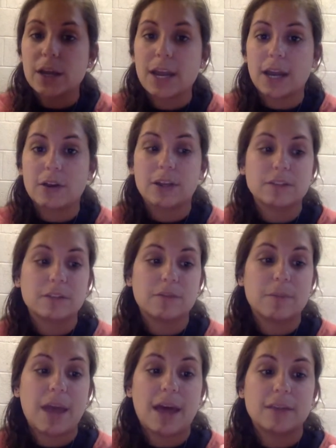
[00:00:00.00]
areas of
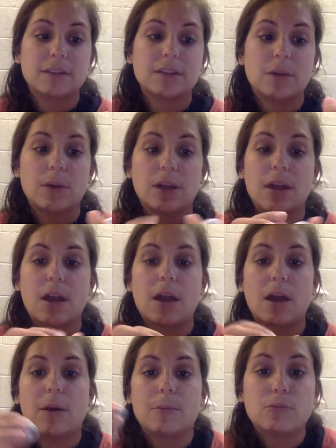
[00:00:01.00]
math. So
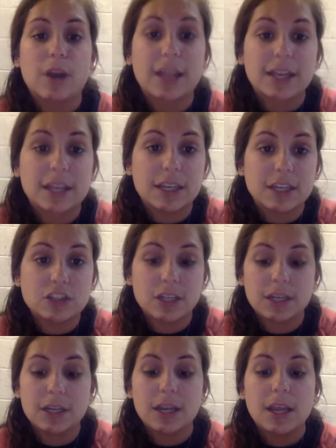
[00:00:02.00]

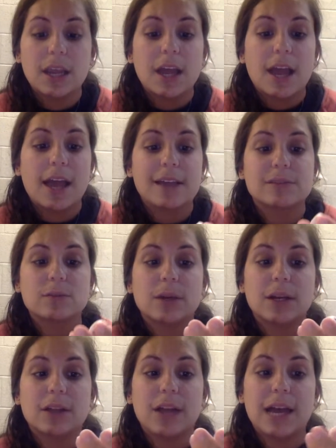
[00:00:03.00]
recognition as
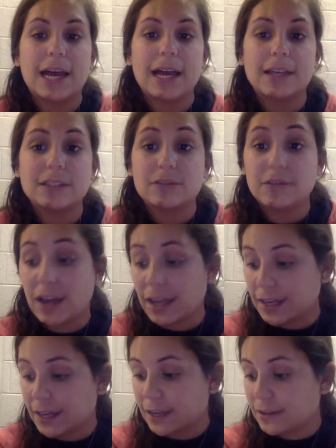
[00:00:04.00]
well as finding